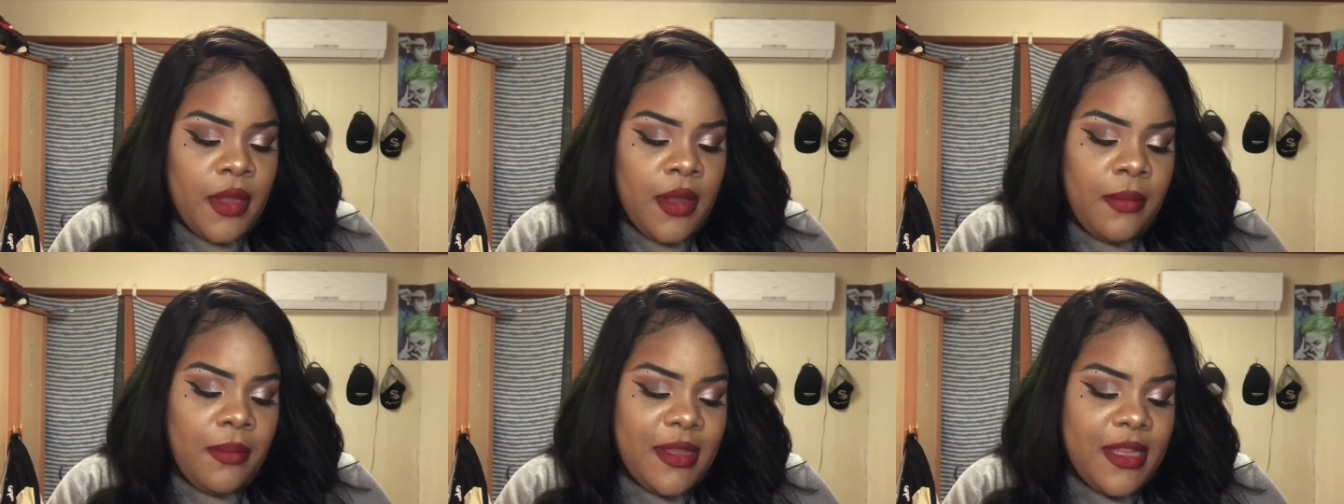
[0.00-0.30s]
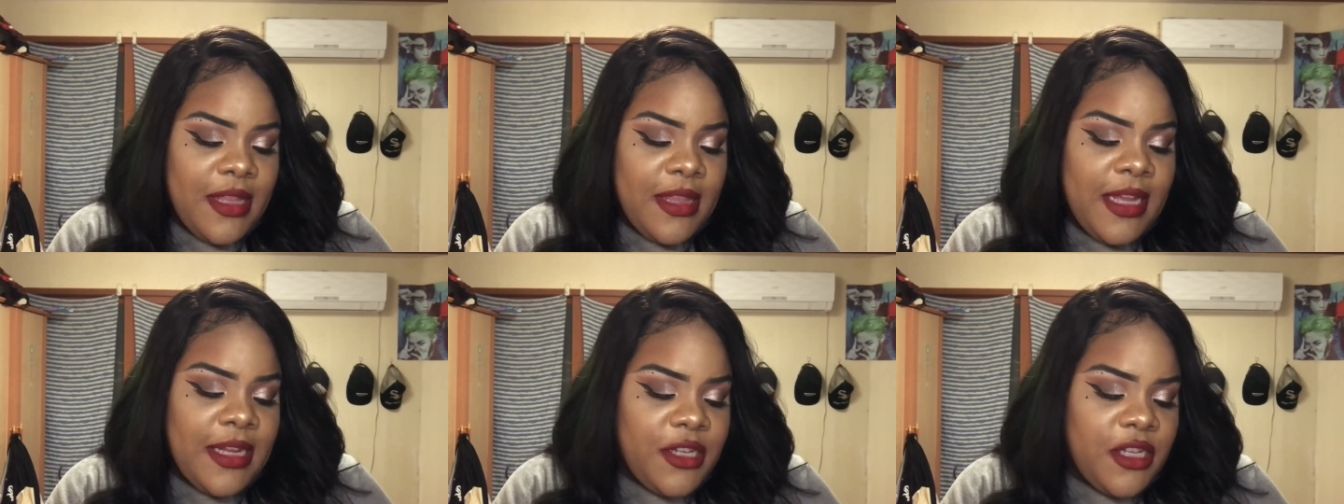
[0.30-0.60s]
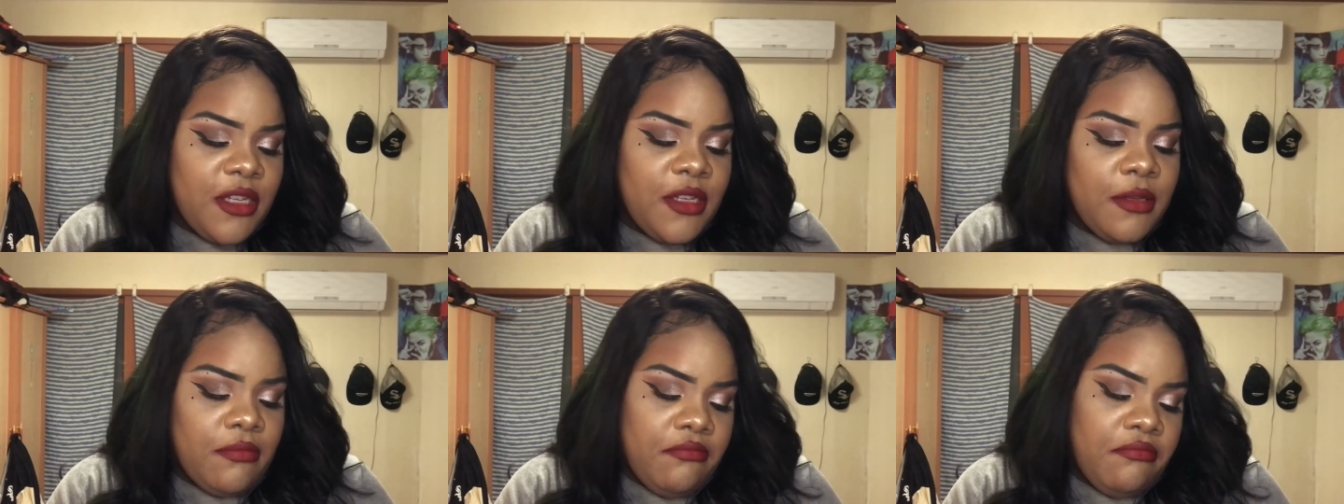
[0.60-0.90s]
But then that
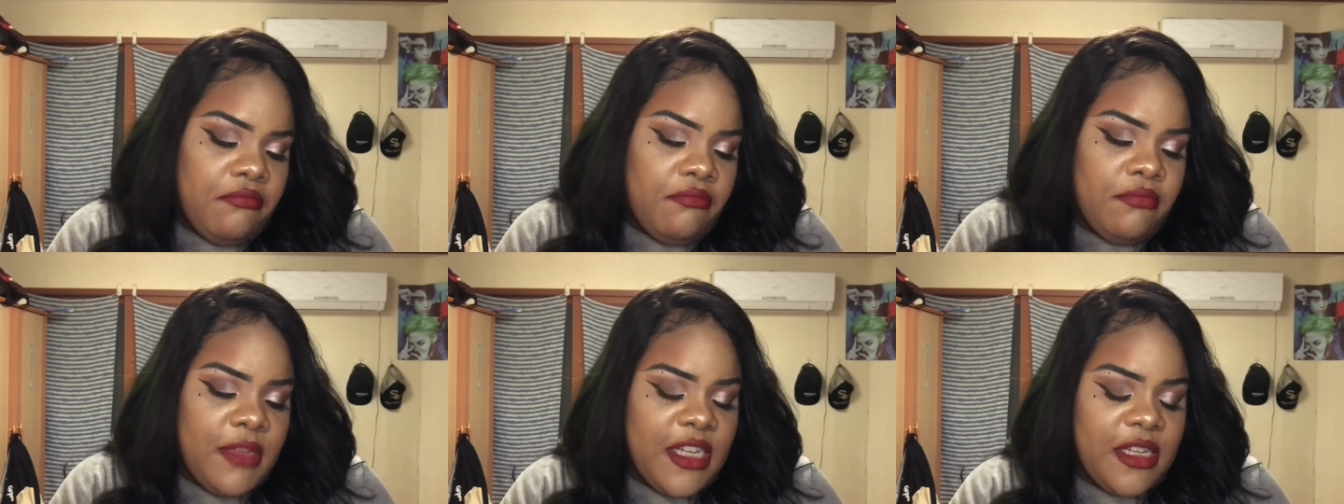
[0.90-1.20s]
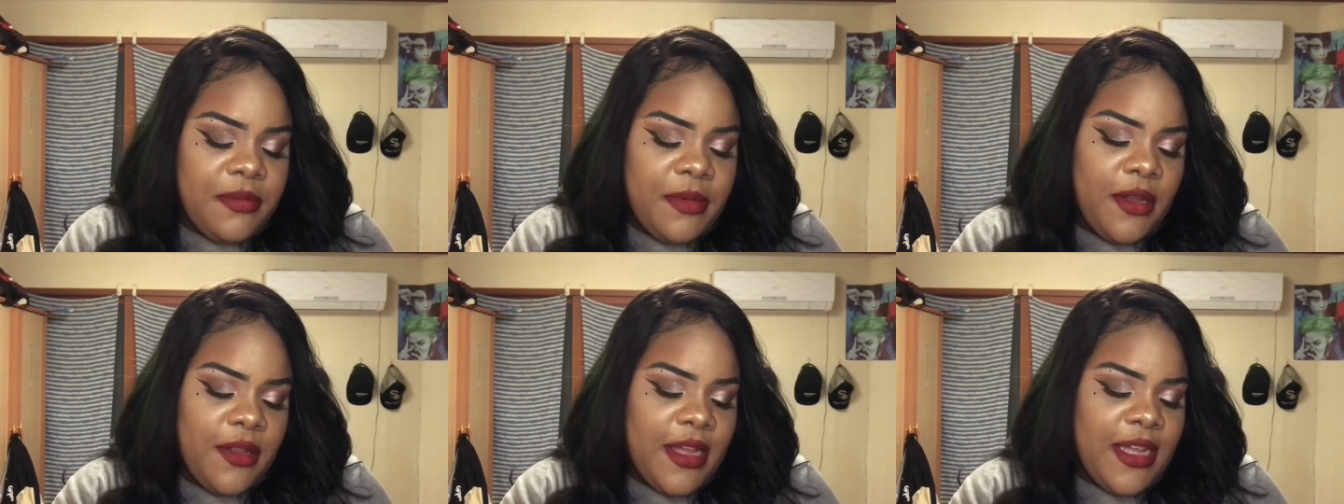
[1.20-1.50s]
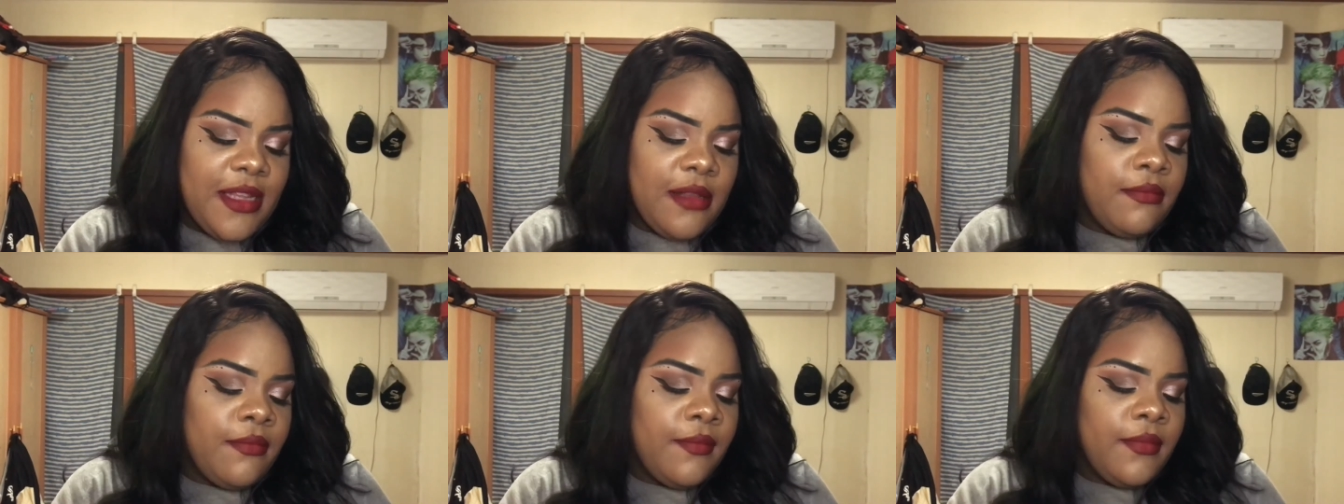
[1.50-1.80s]
just lets me know
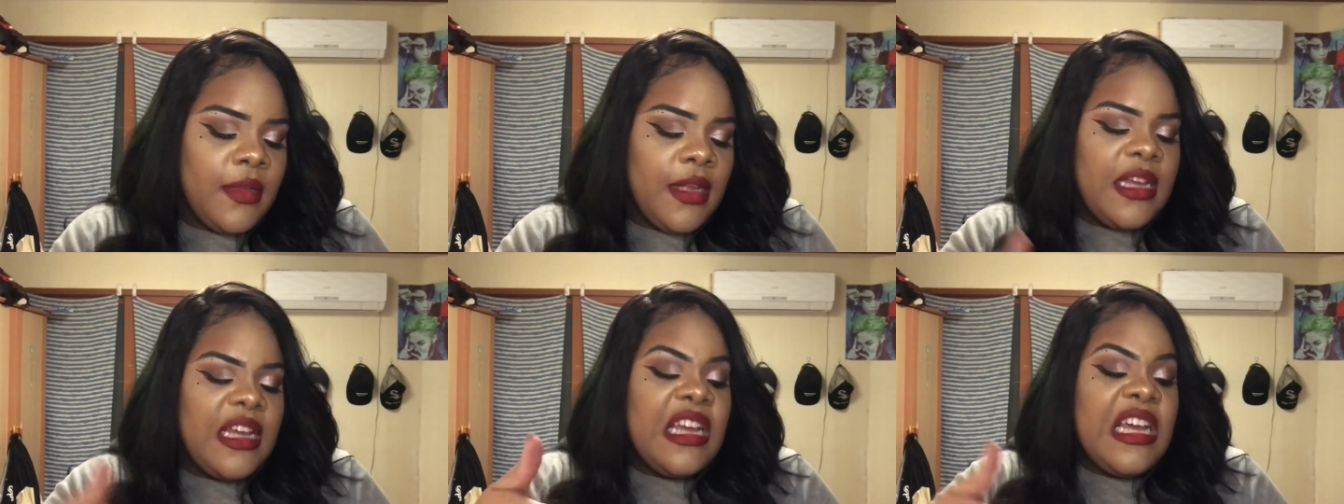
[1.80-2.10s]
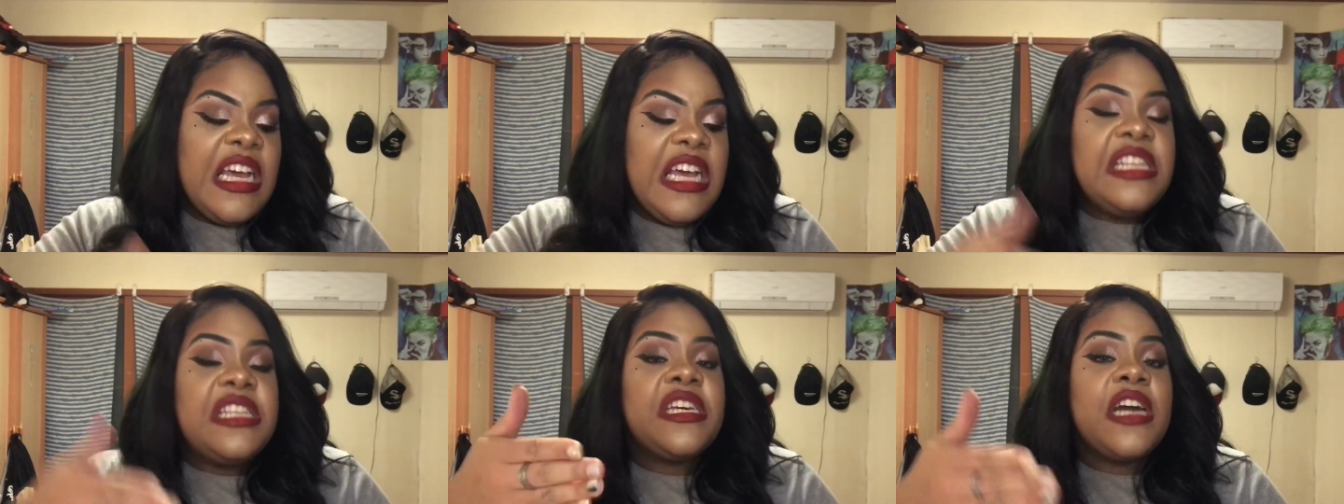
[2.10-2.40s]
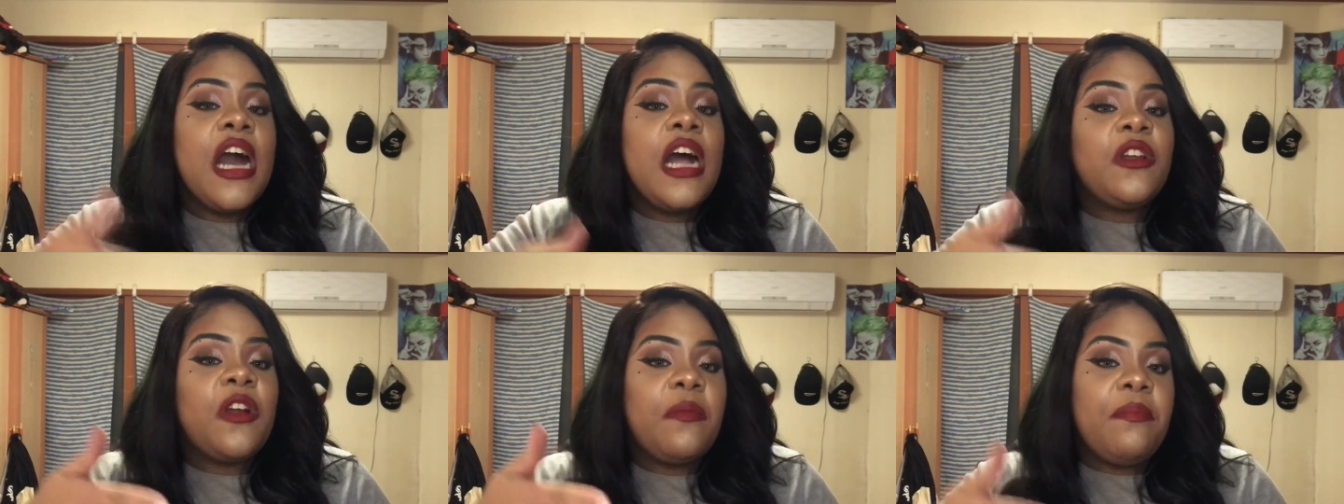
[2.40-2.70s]
that it's
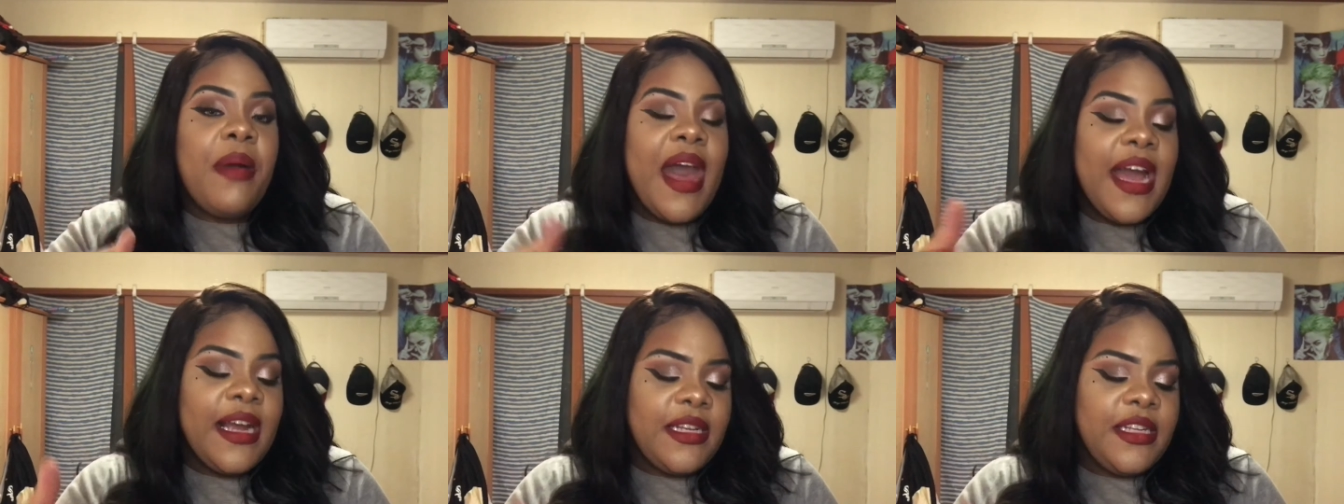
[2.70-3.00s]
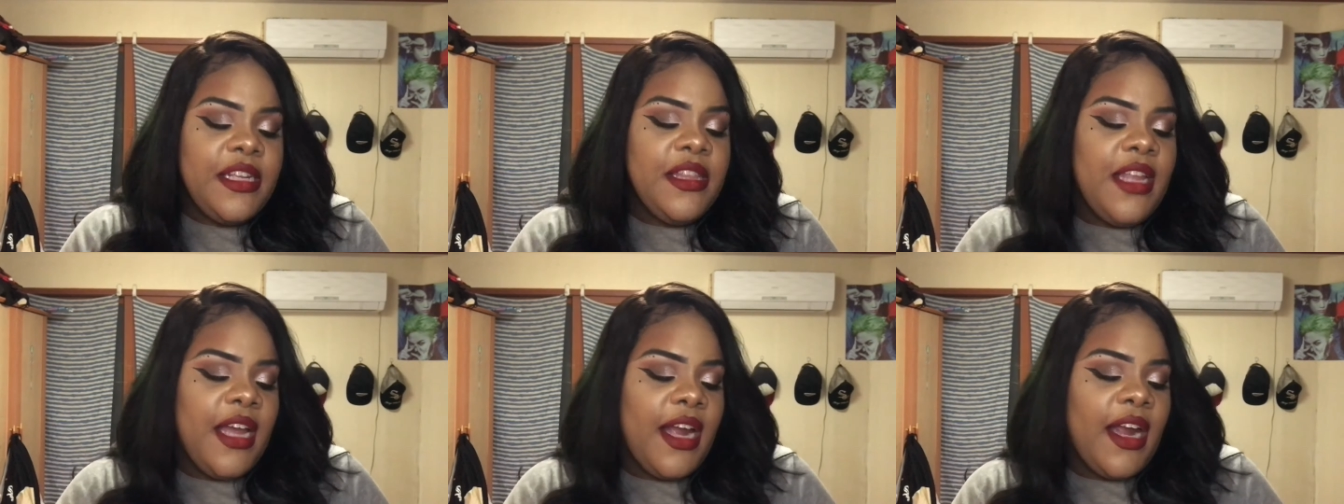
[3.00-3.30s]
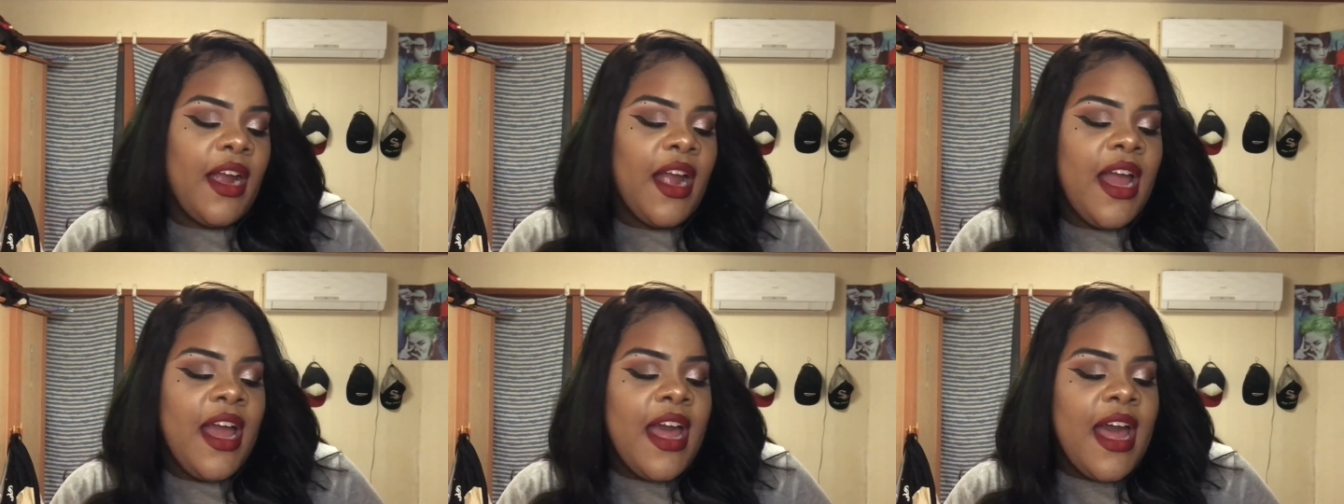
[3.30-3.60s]
color packed in
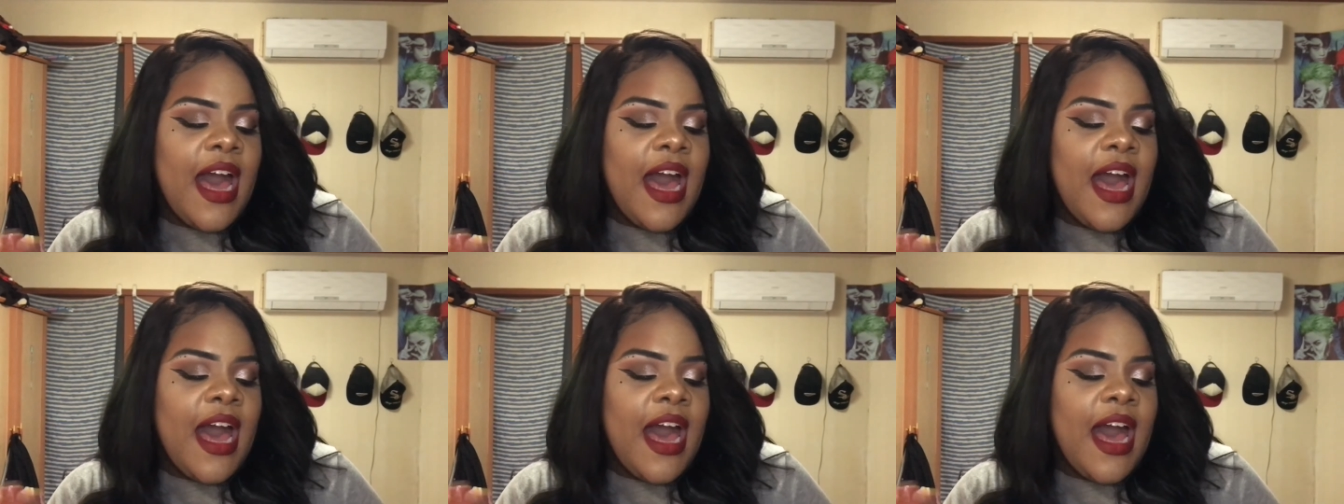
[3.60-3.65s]
there.